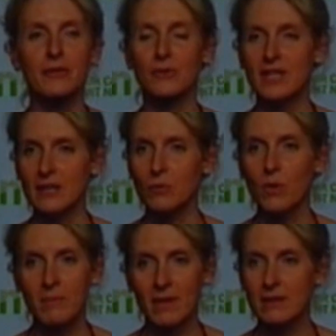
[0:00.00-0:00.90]
3,
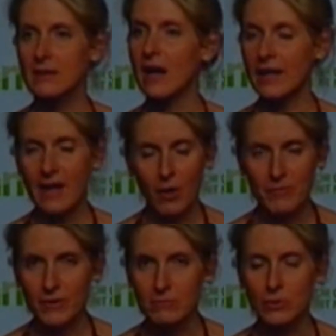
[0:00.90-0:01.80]
women, God
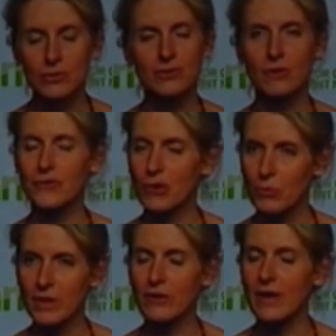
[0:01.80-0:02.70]
help them, who chose
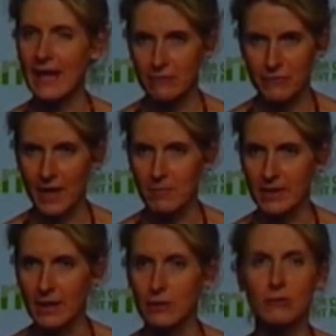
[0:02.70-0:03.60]
career and
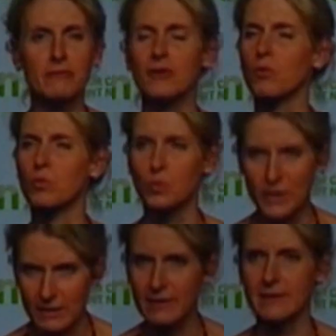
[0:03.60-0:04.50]
family and who feel
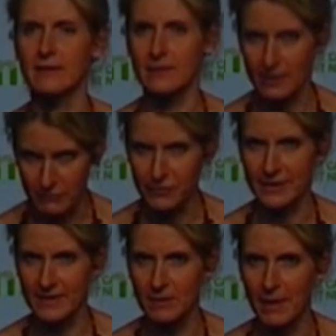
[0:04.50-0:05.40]
really
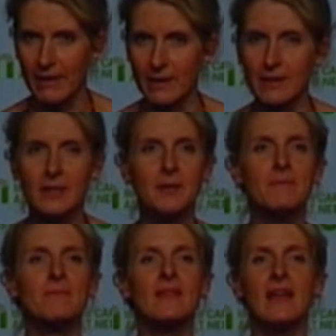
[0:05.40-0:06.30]
conflicted about it.
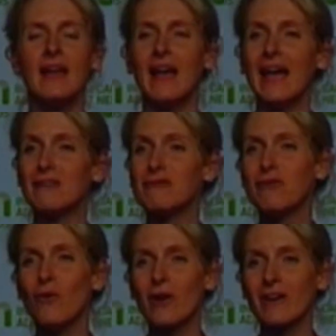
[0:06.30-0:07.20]
And
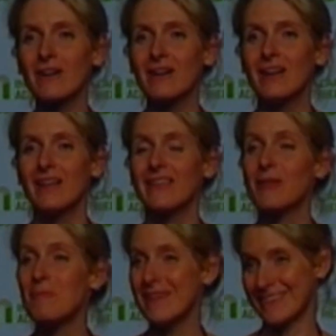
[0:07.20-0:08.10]
4,
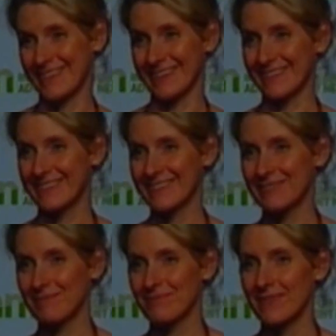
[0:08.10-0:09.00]
the mystics.
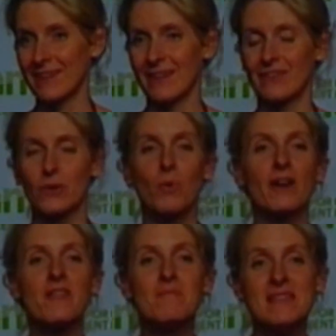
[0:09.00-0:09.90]
So
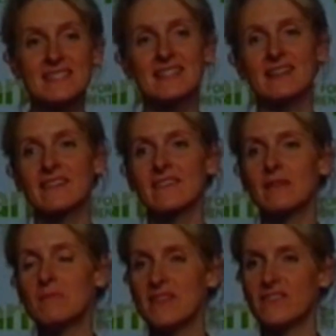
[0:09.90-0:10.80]
what are the mystics?
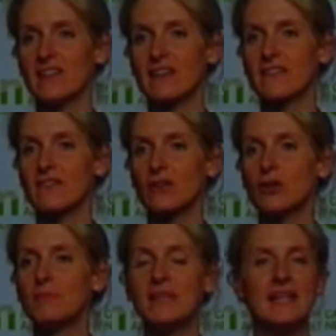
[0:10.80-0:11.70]
The mystics
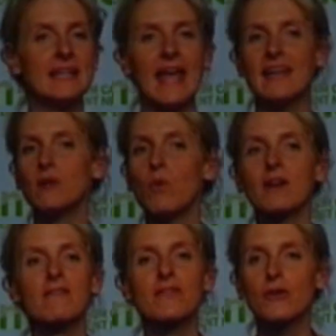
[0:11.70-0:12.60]
could be in any
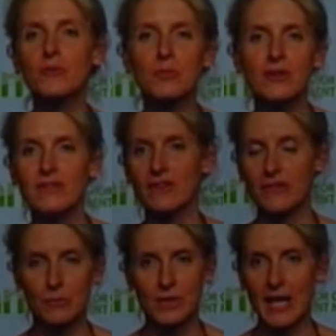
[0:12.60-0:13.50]
one of those
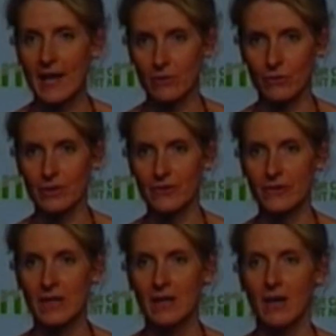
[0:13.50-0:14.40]
previous 3
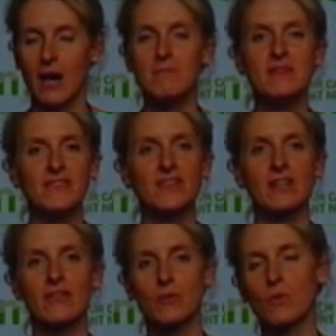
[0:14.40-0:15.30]
categories. A
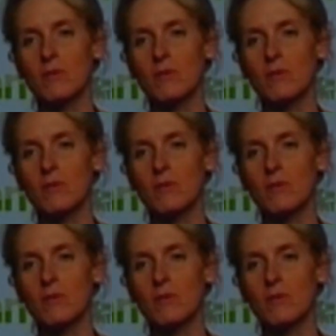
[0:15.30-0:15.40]
mystic is a